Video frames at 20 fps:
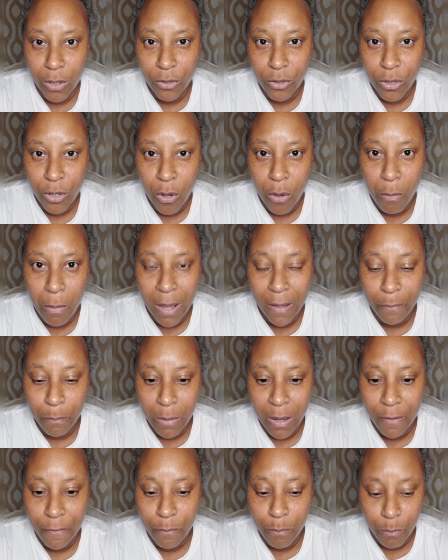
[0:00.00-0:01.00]
You know,
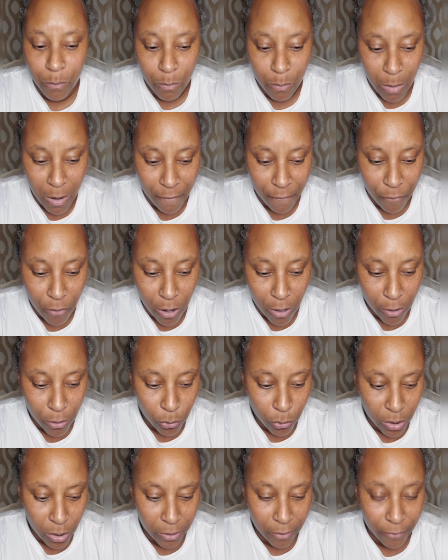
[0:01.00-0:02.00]
my
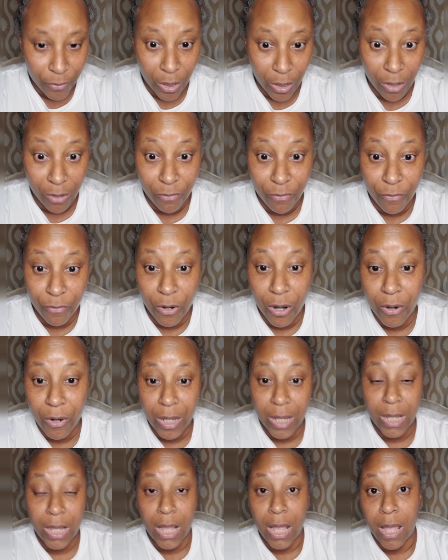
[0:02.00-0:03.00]
father-in-law lived a
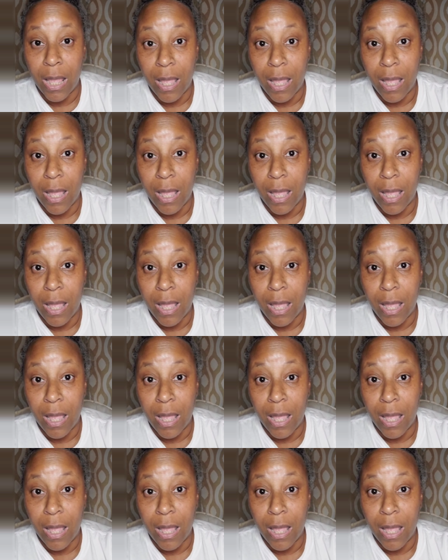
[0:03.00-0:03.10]
very